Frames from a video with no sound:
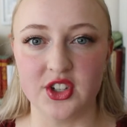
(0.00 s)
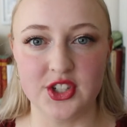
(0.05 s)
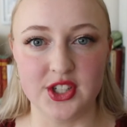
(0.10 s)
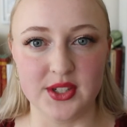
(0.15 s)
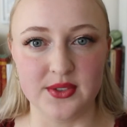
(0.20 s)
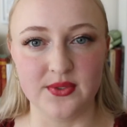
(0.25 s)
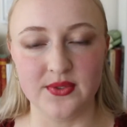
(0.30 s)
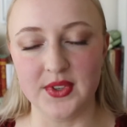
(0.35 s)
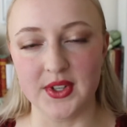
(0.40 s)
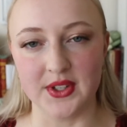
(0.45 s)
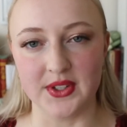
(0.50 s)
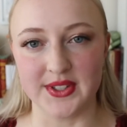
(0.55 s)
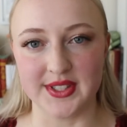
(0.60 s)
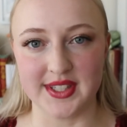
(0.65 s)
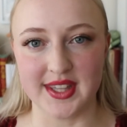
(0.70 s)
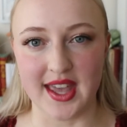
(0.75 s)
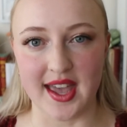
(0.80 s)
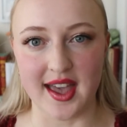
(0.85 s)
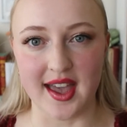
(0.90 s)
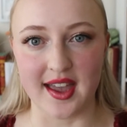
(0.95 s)
She
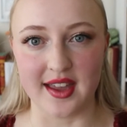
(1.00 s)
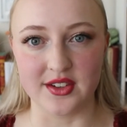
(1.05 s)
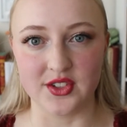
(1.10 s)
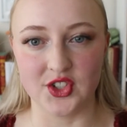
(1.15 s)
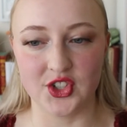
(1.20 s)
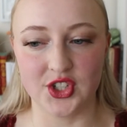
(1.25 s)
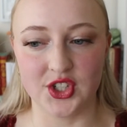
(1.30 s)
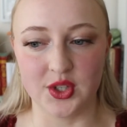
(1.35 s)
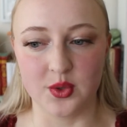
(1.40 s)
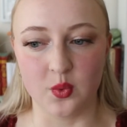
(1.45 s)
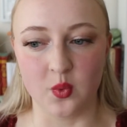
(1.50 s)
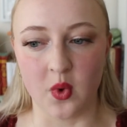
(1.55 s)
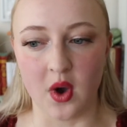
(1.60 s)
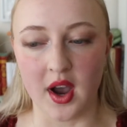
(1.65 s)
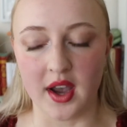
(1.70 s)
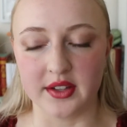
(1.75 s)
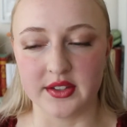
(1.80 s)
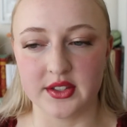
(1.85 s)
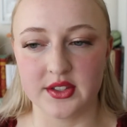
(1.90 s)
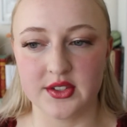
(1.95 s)
feels that, and she
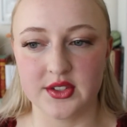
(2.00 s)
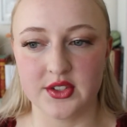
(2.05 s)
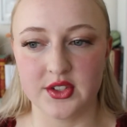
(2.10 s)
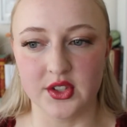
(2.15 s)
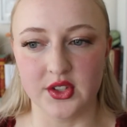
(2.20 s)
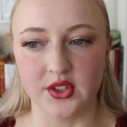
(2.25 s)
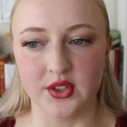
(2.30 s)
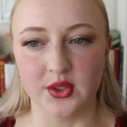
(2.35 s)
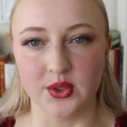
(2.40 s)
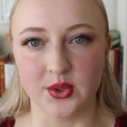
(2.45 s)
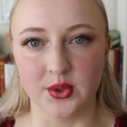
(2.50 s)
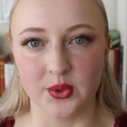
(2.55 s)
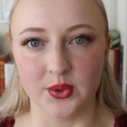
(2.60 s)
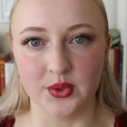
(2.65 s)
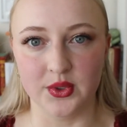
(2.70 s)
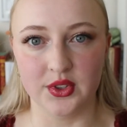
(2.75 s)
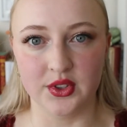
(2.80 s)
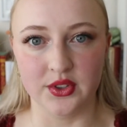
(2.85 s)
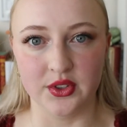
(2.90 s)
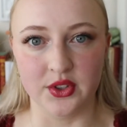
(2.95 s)
wants
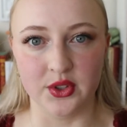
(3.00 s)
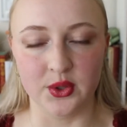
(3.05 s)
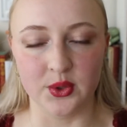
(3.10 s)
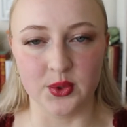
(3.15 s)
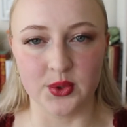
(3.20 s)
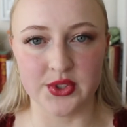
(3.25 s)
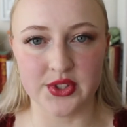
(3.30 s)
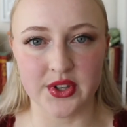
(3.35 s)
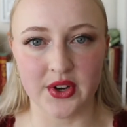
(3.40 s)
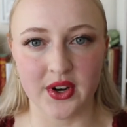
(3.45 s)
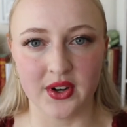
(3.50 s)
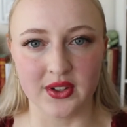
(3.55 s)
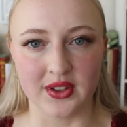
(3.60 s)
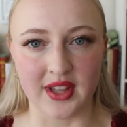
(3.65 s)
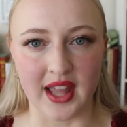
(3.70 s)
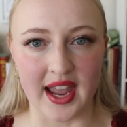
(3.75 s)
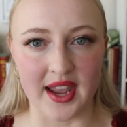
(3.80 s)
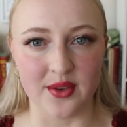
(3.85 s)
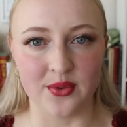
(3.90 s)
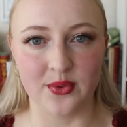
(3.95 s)
to use her
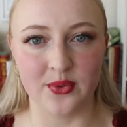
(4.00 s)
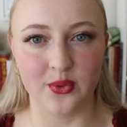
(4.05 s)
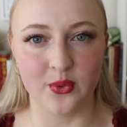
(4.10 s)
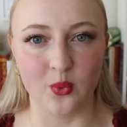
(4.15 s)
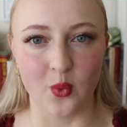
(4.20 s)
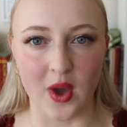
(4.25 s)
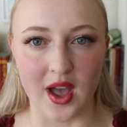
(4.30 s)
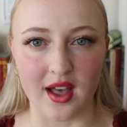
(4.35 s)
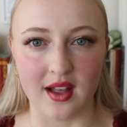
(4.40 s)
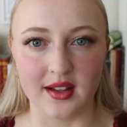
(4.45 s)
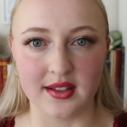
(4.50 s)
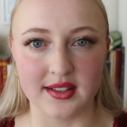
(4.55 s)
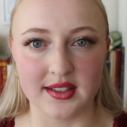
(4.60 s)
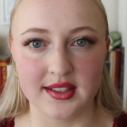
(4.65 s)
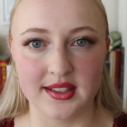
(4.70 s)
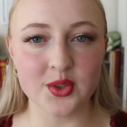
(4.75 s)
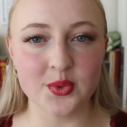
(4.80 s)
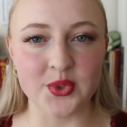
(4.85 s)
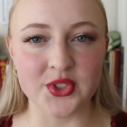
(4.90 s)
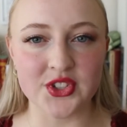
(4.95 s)
life well,
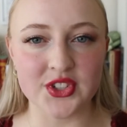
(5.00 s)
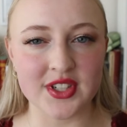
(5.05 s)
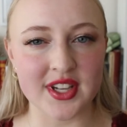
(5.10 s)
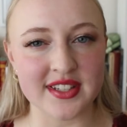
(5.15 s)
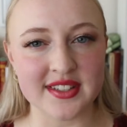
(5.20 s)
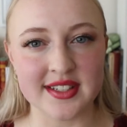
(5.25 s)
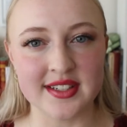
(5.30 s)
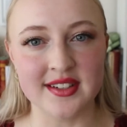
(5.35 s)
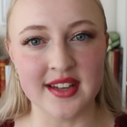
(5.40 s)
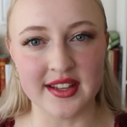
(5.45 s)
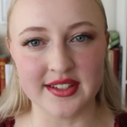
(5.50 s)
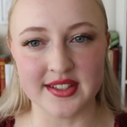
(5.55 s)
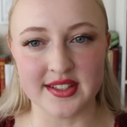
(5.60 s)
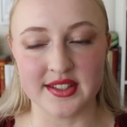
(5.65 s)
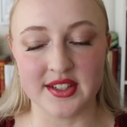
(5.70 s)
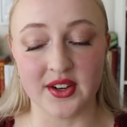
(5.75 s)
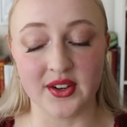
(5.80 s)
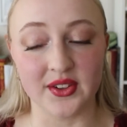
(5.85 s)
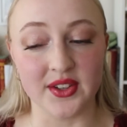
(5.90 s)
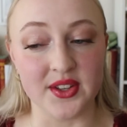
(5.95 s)
which doesn't
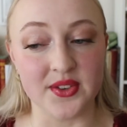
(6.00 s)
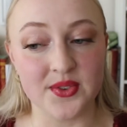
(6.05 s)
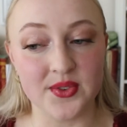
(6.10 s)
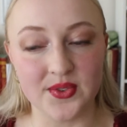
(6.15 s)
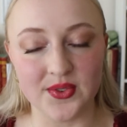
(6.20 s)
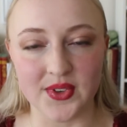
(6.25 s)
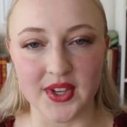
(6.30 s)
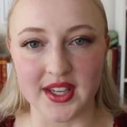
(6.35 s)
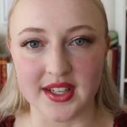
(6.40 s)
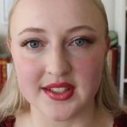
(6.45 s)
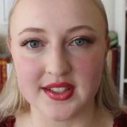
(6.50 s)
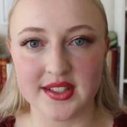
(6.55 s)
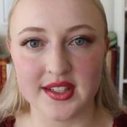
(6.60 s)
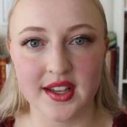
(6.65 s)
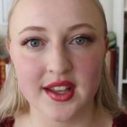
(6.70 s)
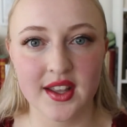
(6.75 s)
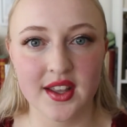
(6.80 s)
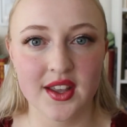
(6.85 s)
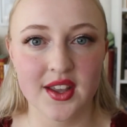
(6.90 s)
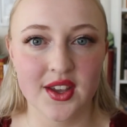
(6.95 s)
necessarily fit
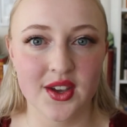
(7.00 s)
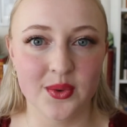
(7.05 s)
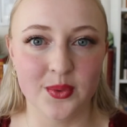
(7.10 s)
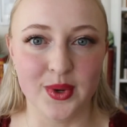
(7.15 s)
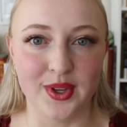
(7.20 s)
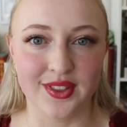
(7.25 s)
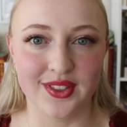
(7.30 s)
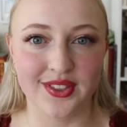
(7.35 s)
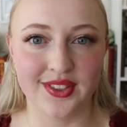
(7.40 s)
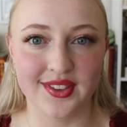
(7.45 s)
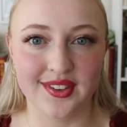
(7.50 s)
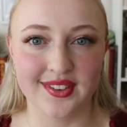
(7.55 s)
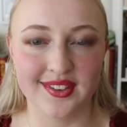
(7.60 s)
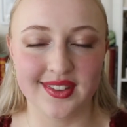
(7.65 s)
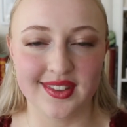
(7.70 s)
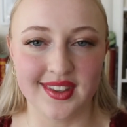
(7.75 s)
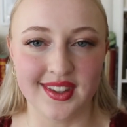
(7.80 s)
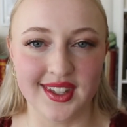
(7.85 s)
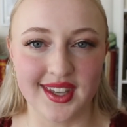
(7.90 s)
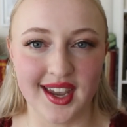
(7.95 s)
with
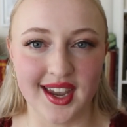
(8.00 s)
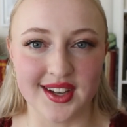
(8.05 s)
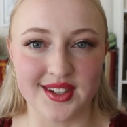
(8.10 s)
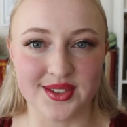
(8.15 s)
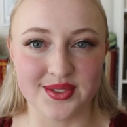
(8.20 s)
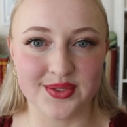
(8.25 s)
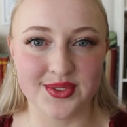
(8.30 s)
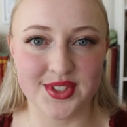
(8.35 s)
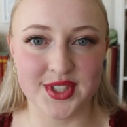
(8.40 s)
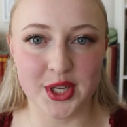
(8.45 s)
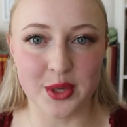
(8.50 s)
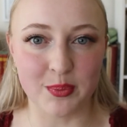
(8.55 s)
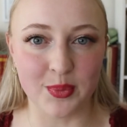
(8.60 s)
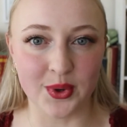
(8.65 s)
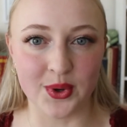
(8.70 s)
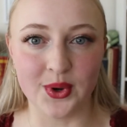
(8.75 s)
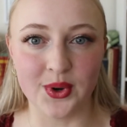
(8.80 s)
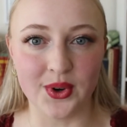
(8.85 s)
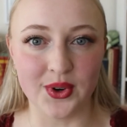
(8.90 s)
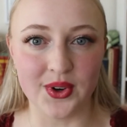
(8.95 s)
the kind of
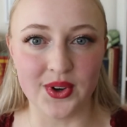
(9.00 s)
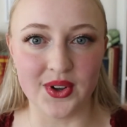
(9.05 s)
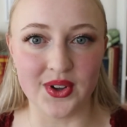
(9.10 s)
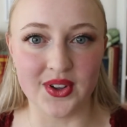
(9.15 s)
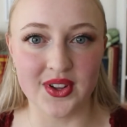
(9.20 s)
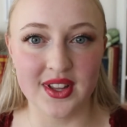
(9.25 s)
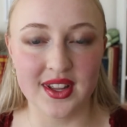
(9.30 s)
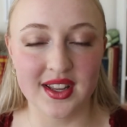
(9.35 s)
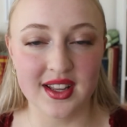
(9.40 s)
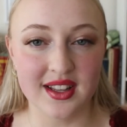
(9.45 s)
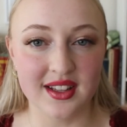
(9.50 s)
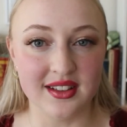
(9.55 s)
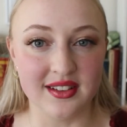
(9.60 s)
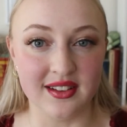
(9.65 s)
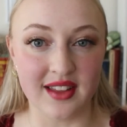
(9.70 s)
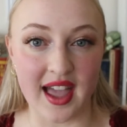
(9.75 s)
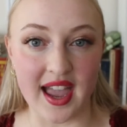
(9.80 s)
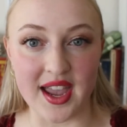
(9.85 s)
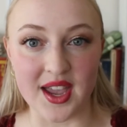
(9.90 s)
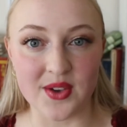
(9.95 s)
typical
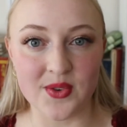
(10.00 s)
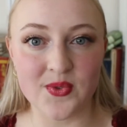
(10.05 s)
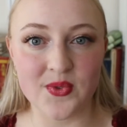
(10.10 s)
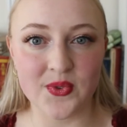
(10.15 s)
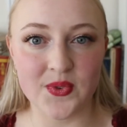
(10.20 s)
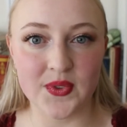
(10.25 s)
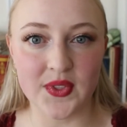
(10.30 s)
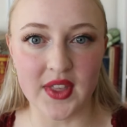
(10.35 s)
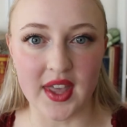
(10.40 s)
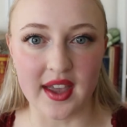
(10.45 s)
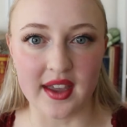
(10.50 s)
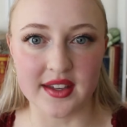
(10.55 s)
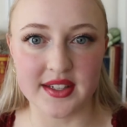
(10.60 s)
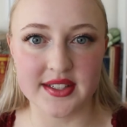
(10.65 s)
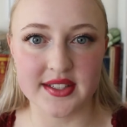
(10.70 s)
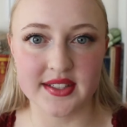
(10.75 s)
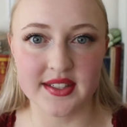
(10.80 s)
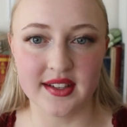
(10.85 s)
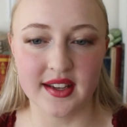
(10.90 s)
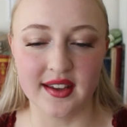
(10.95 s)
life
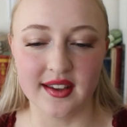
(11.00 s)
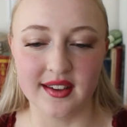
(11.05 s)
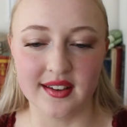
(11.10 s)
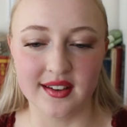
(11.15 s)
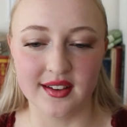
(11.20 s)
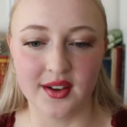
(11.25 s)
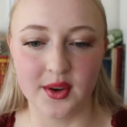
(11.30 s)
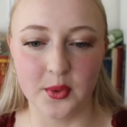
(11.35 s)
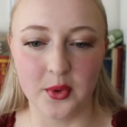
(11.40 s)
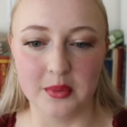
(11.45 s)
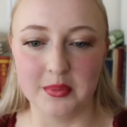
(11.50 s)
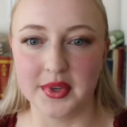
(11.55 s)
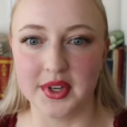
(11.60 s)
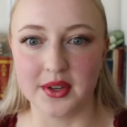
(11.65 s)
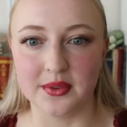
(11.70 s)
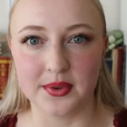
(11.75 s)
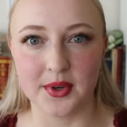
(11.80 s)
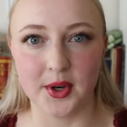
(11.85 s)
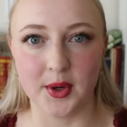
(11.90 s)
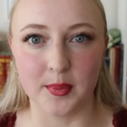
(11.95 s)
that a woman
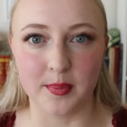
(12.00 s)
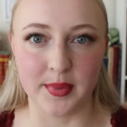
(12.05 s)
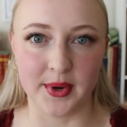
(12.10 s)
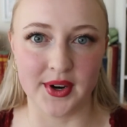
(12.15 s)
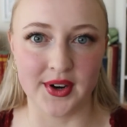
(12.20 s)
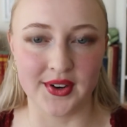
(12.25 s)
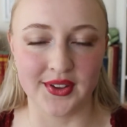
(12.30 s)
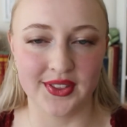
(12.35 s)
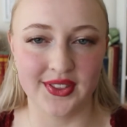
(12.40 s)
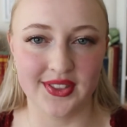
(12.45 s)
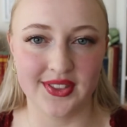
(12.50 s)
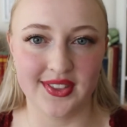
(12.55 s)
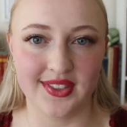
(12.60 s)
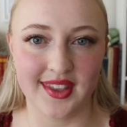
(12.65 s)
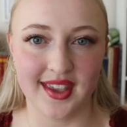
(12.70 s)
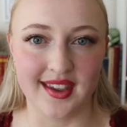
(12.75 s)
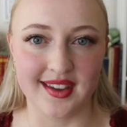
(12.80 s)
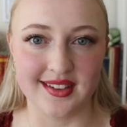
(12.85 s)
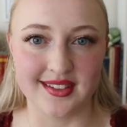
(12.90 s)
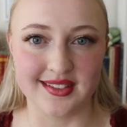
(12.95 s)
of her birth
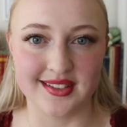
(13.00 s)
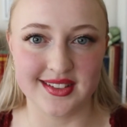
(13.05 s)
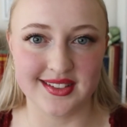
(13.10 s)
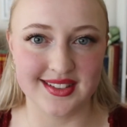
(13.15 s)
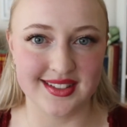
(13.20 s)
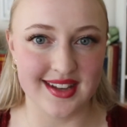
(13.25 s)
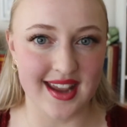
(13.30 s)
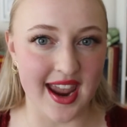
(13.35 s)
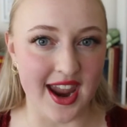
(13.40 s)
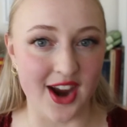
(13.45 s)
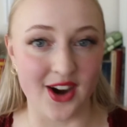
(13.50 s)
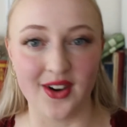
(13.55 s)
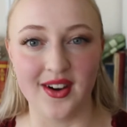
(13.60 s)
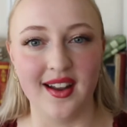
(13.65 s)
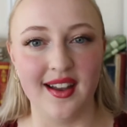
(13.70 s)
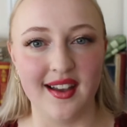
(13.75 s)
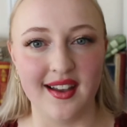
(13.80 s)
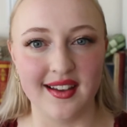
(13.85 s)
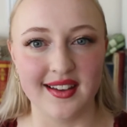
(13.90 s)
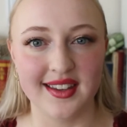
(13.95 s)
and
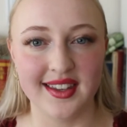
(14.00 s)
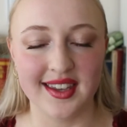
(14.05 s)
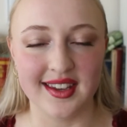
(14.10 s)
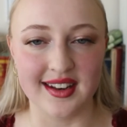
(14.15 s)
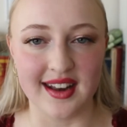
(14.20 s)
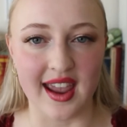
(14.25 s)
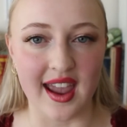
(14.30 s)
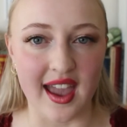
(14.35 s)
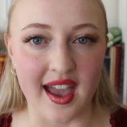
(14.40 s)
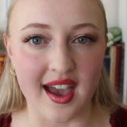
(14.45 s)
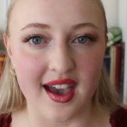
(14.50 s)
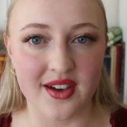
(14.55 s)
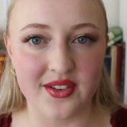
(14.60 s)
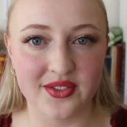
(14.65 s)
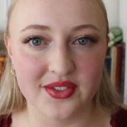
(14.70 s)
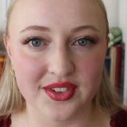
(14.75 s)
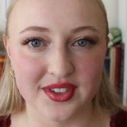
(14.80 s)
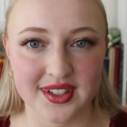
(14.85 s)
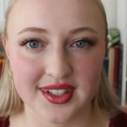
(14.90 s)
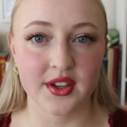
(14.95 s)
era can
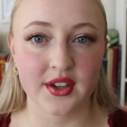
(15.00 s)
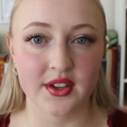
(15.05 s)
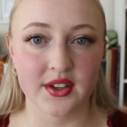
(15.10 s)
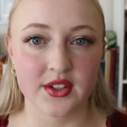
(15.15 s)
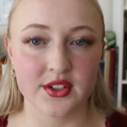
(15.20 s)
have.